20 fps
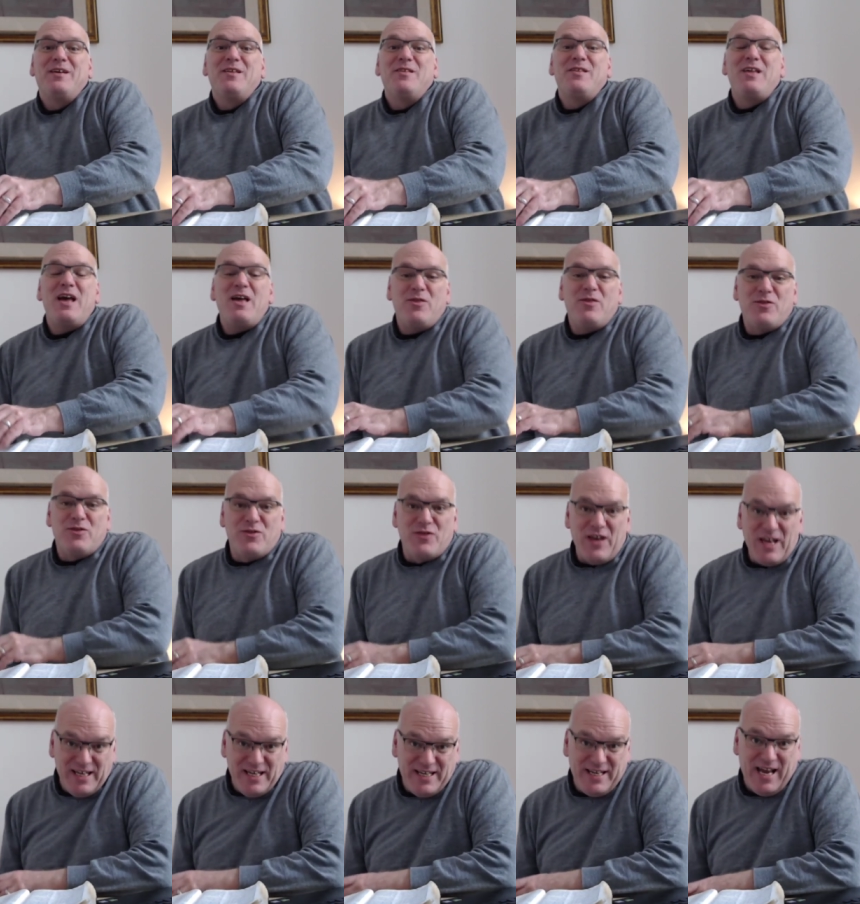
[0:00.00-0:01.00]
they're
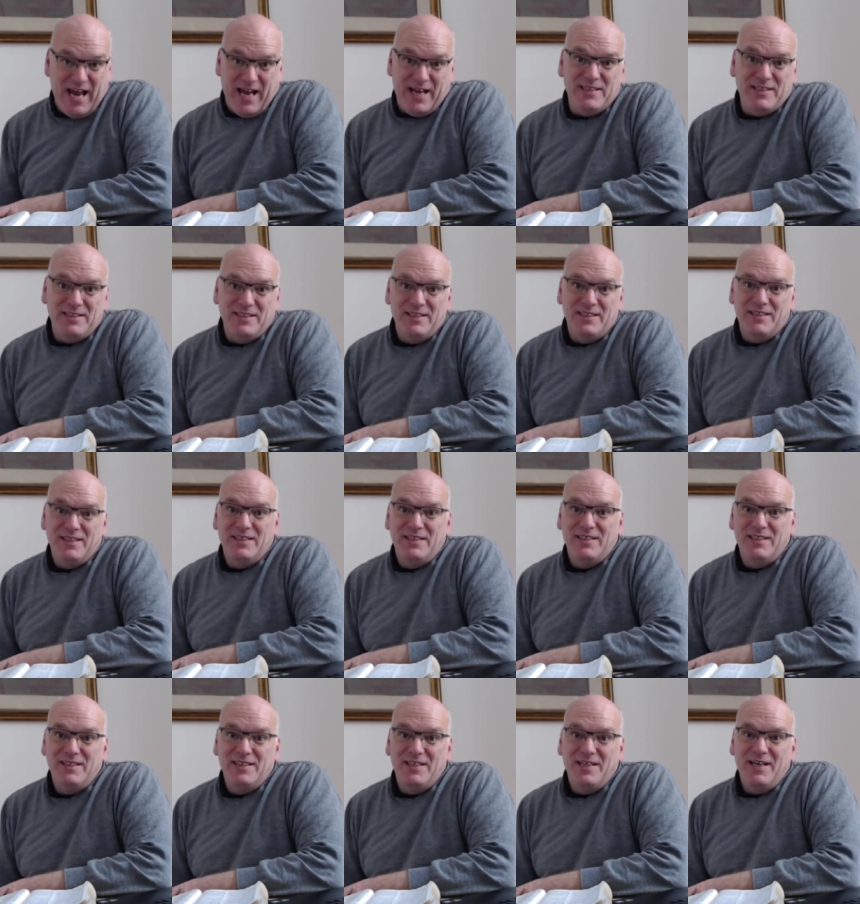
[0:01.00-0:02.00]
thinking.
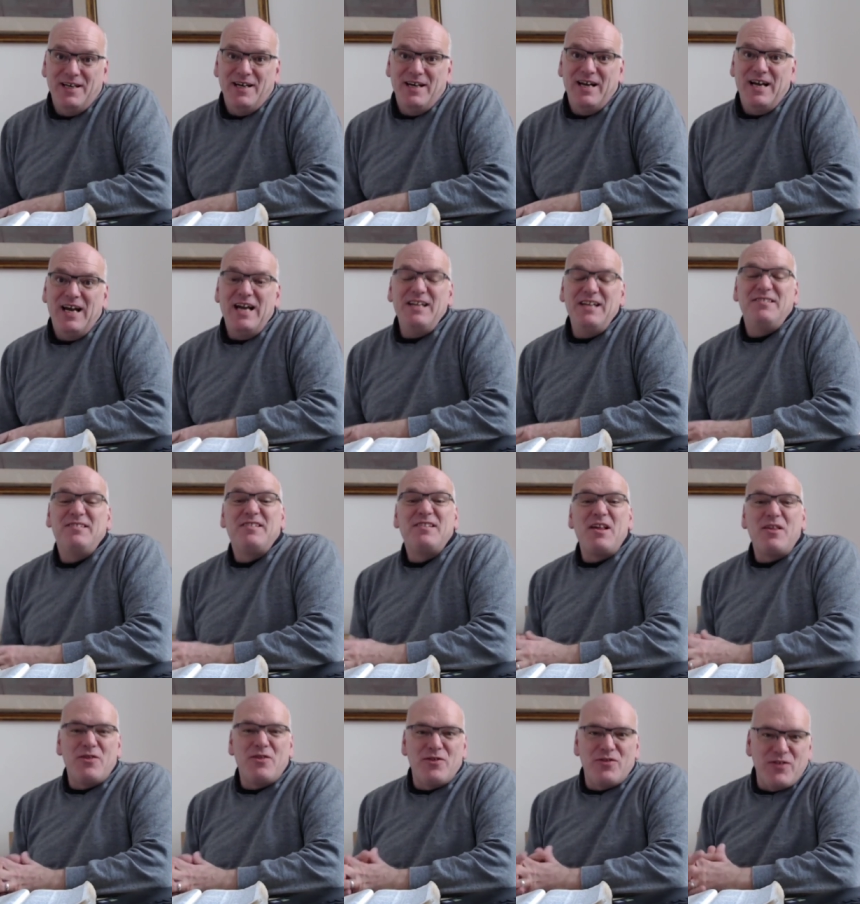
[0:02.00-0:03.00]
It's the
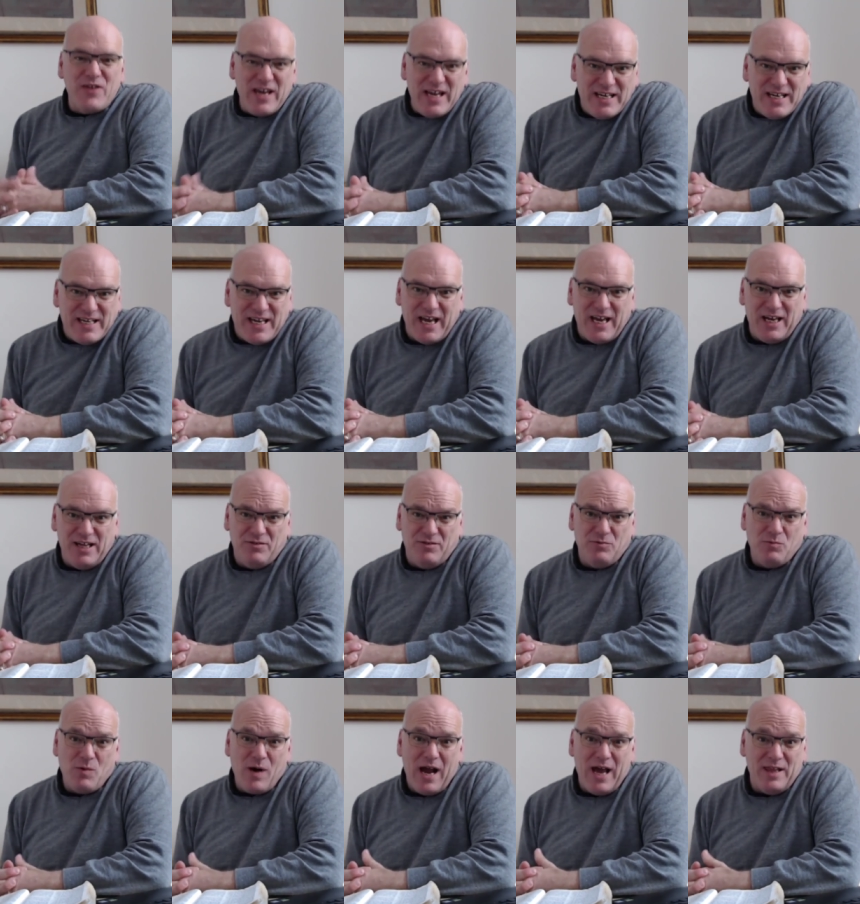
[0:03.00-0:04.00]
thinking is
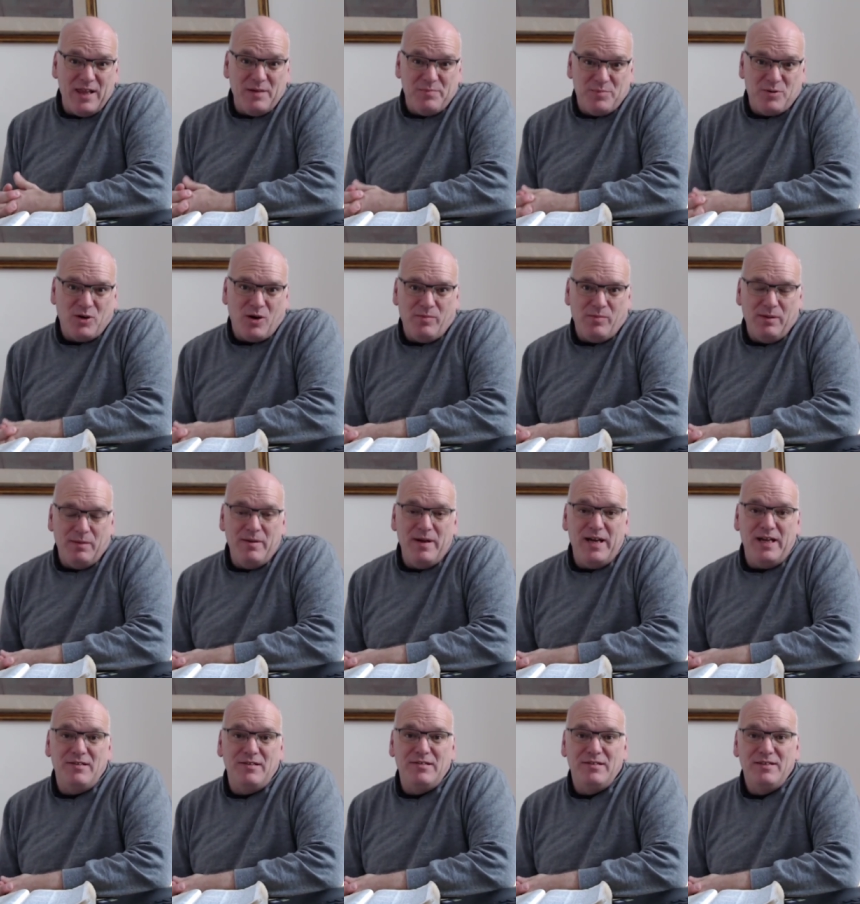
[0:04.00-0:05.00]
where the problem
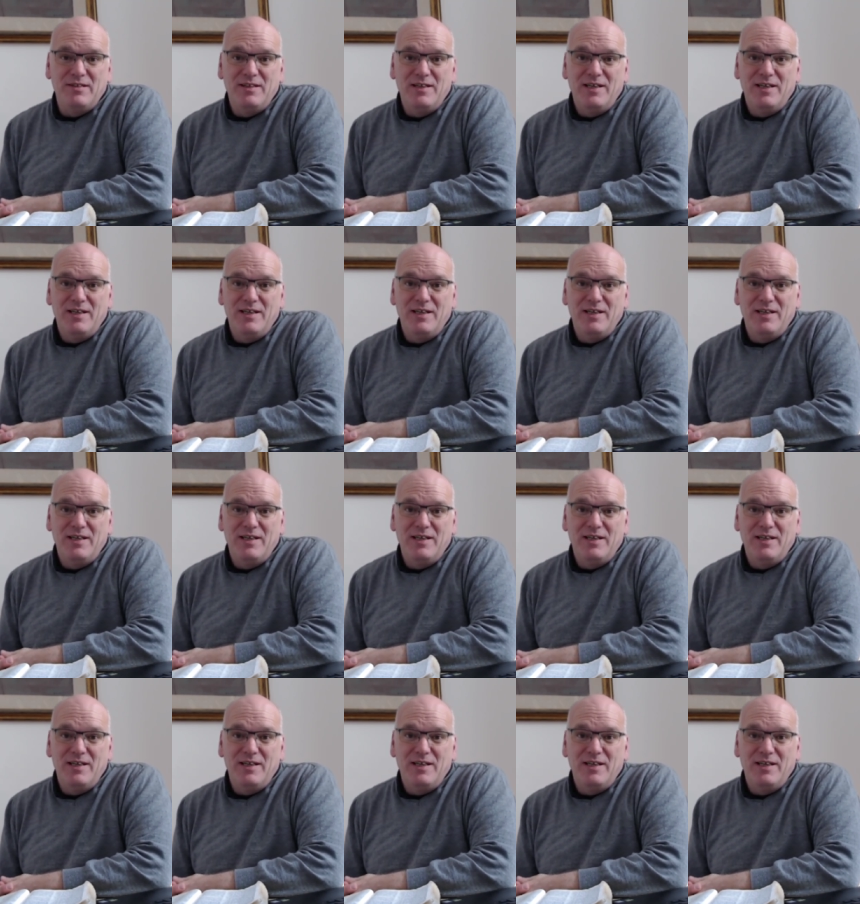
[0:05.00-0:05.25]
is.